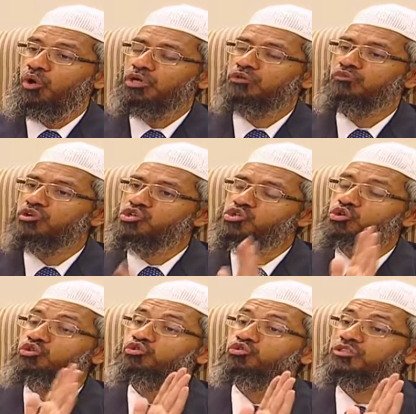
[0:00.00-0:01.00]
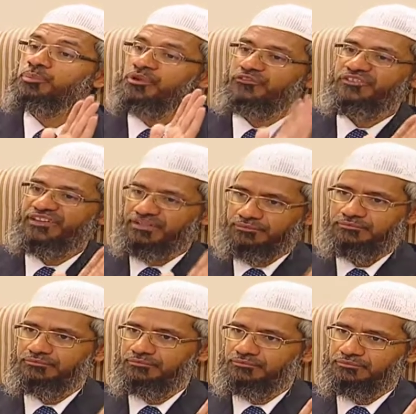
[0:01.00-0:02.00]
what was shown to the Prophet
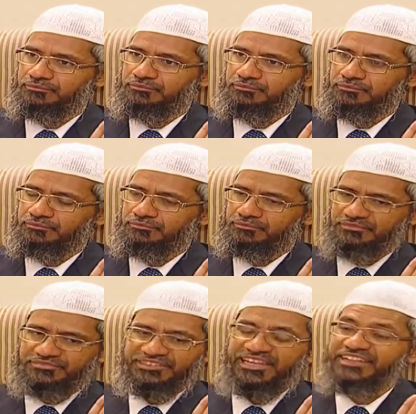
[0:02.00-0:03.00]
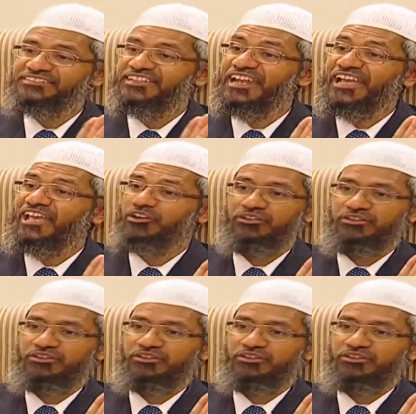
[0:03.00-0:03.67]
that he said, I